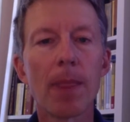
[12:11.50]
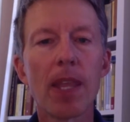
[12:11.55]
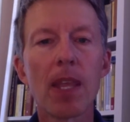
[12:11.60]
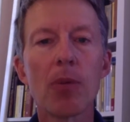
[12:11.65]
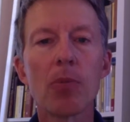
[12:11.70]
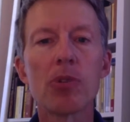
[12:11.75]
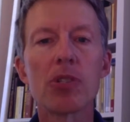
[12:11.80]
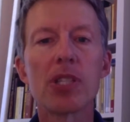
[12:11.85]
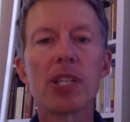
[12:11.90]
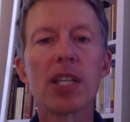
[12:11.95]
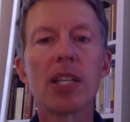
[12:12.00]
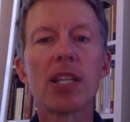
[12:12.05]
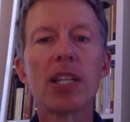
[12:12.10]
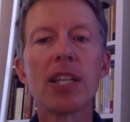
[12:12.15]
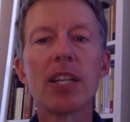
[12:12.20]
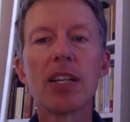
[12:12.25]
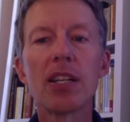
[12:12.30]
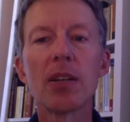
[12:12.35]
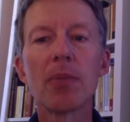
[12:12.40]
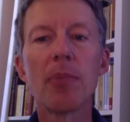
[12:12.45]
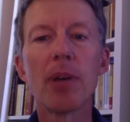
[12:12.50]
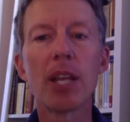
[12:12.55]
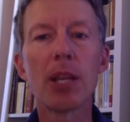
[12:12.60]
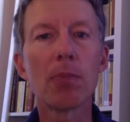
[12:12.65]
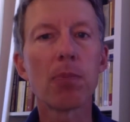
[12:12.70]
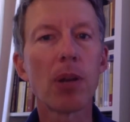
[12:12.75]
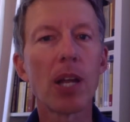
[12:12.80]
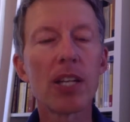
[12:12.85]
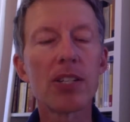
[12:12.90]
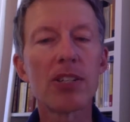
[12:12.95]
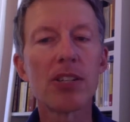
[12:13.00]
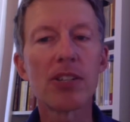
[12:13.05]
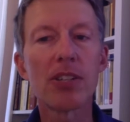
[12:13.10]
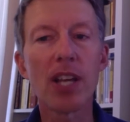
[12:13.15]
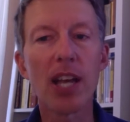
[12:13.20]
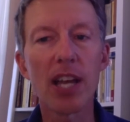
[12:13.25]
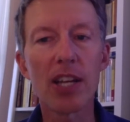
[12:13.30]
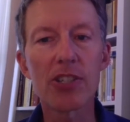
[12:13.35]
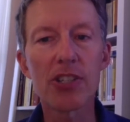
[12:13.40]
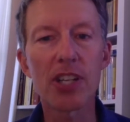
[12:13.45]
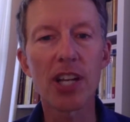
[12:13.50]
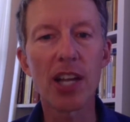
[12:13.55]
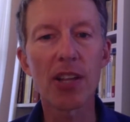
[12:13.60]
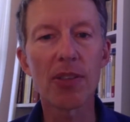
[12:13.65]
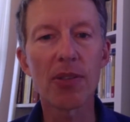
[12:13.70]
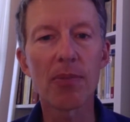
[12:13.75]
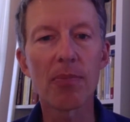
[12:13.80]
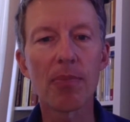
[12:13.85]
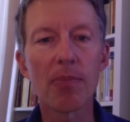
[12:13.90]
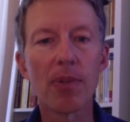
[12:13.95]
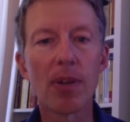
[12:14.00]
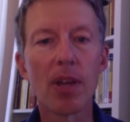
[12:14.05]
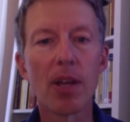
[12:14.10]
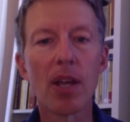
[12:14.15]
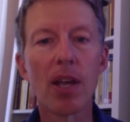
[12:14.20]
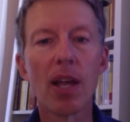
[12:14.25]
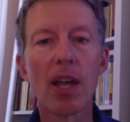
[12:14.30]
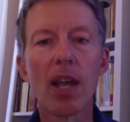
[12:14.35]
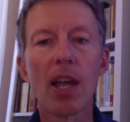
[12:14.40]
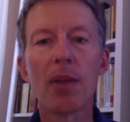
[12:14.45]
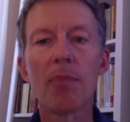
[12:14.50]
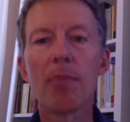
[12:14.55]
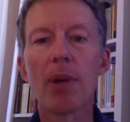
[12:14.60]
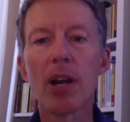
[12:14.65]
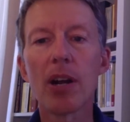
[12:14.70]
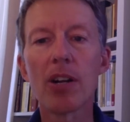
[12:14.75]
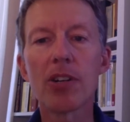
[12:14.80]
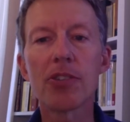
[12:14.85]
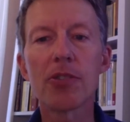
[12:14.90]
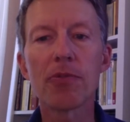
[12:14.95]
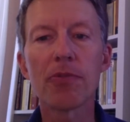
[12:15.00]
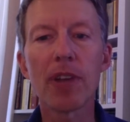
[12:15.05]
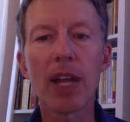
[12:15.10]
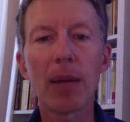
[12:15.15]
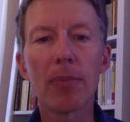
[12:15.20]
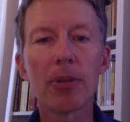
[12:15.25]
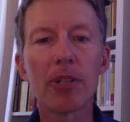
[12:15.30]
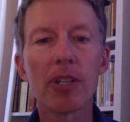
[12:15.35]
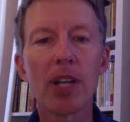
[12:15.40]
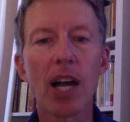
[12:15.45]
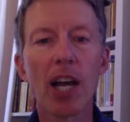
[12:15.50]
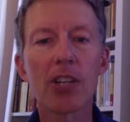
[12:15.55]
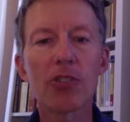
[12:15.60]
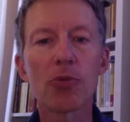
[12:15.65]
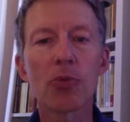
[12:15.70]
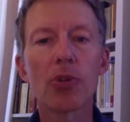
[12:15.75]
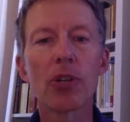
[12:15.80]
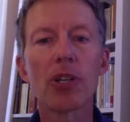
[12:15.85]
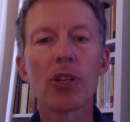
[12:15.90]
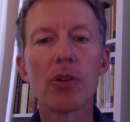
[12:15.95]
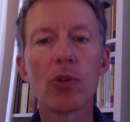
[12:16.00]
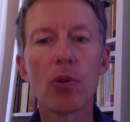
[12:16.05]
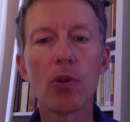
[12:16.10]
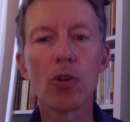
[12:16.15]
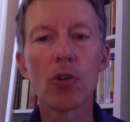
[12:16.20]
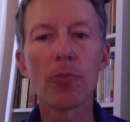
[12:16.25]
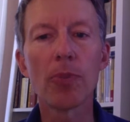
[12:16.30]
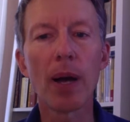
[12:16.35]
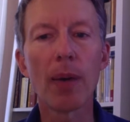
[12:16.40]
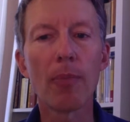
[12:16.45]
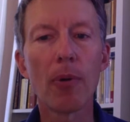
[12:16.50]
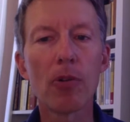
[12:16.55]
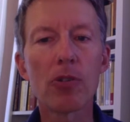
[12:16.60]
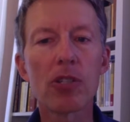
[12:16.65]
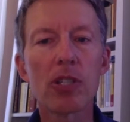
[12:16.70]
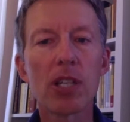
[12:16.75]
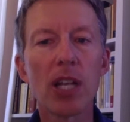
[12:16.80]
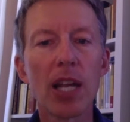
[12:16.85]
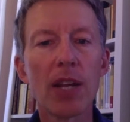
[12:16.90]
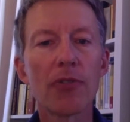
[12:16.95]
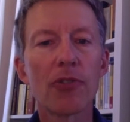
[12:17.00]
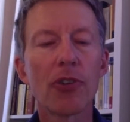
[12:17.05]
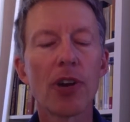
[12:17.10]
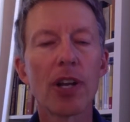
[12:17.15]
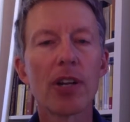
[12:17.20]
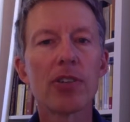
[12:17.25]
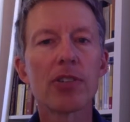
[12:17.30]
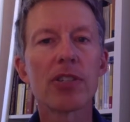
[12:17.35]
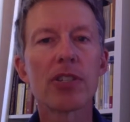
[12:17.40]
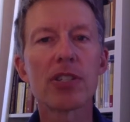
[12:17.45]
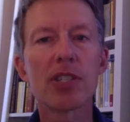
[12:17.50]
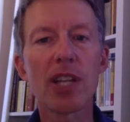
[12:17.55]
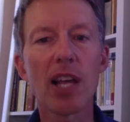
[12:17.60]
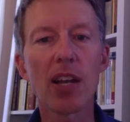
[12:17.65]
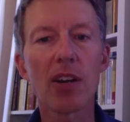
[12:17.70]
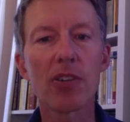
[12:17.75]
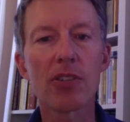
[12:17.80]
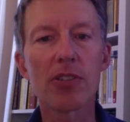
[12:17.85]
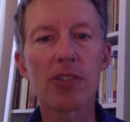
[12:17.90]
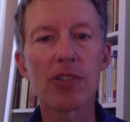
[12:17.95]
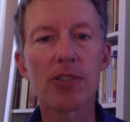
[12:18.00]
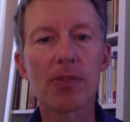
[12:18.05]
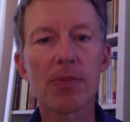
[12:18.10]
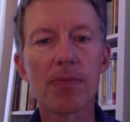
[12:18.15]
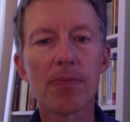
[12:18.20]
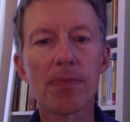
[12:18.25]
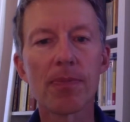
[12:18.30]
It was illegal in many places to educate them, and marriage and family ties were ignored by most slave traders and sellers.